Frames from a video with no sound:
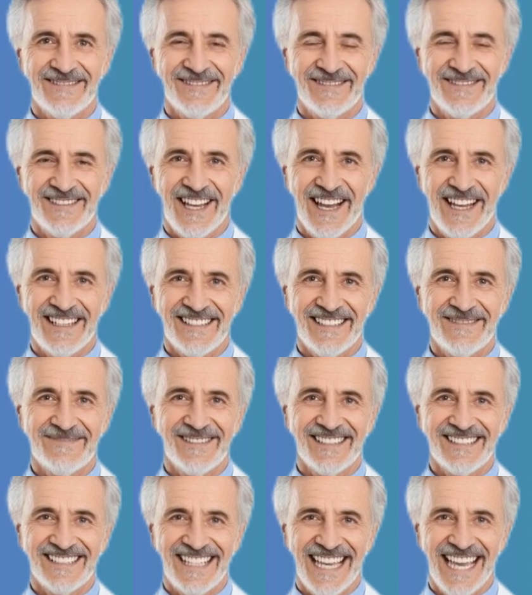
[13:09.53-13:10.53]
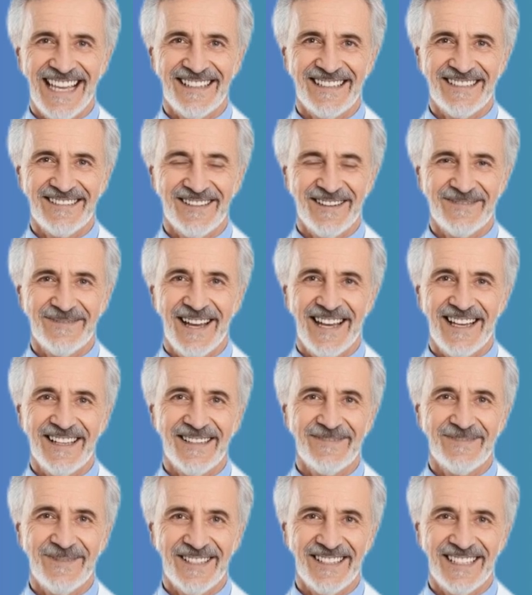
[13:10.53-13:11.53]
Toss them in salads or pair
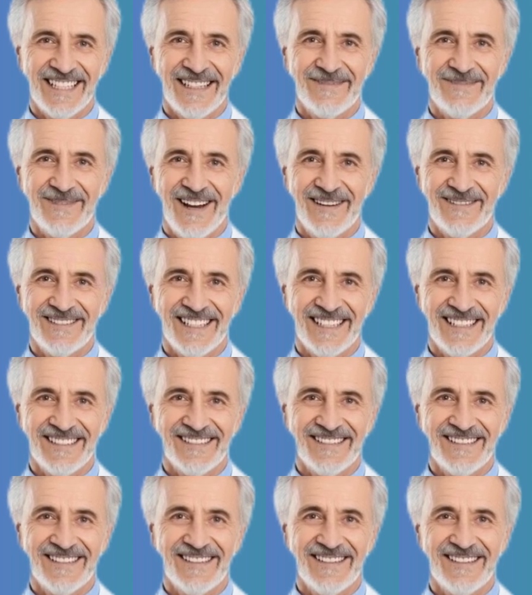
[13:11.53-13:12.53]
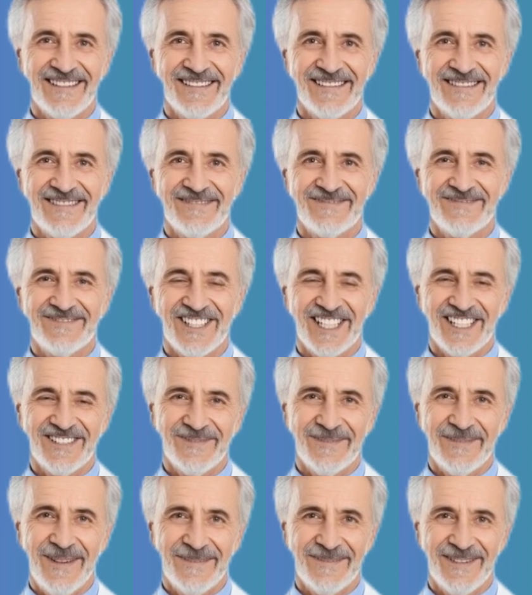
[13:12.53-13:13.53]
them with lean proteins. Just
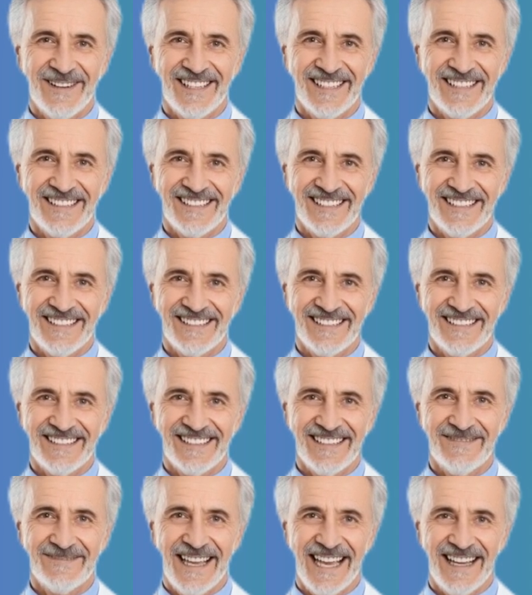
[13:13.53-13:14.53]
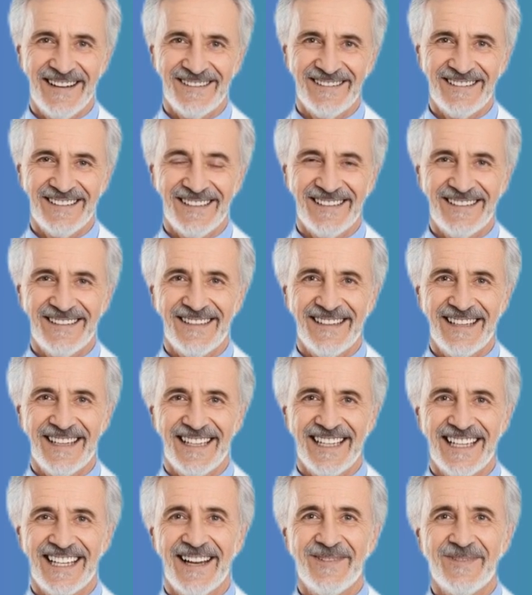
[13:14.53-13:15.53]
remember, consistency matters.
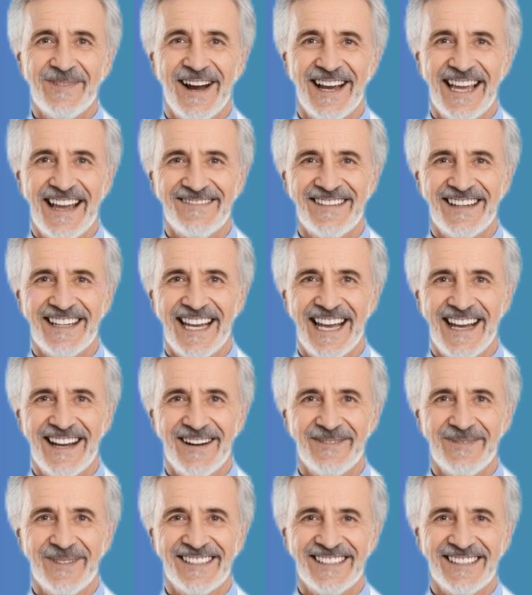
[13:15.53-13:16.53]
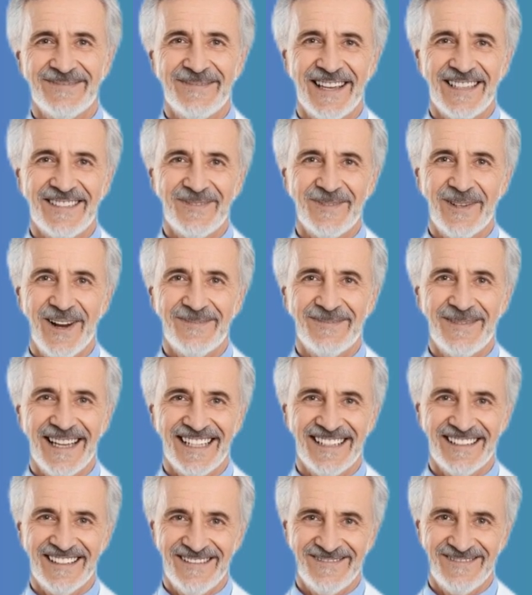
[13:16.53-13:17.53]
Eating one avocado once a month won't
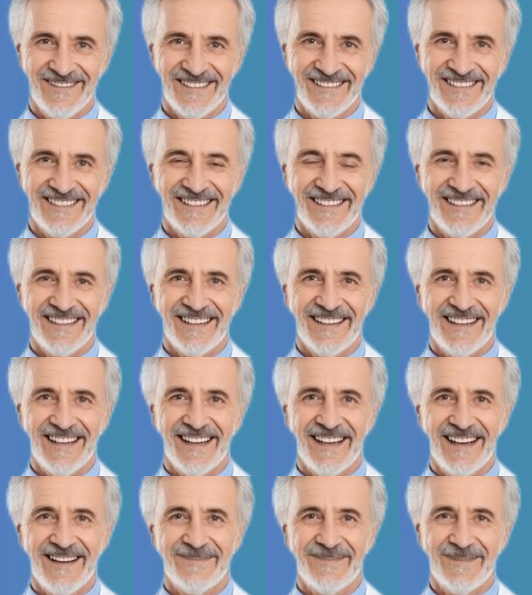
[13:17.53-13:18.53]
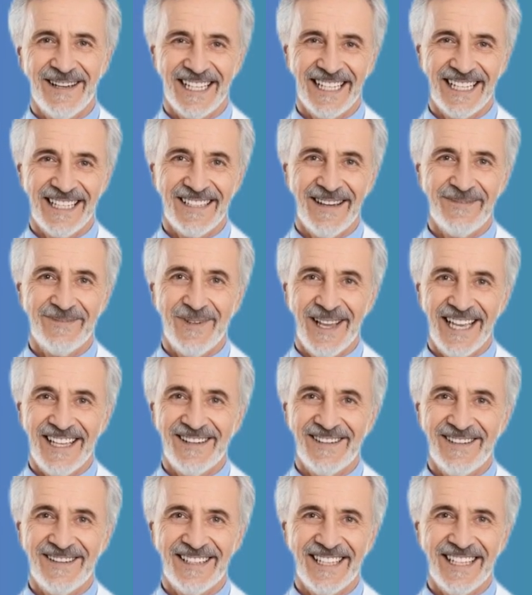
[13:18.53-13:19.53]
make a difference, but eating them
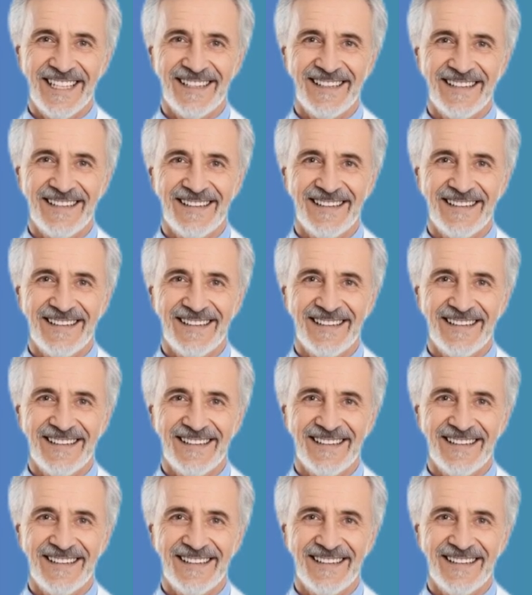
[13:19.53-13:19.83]
regularly?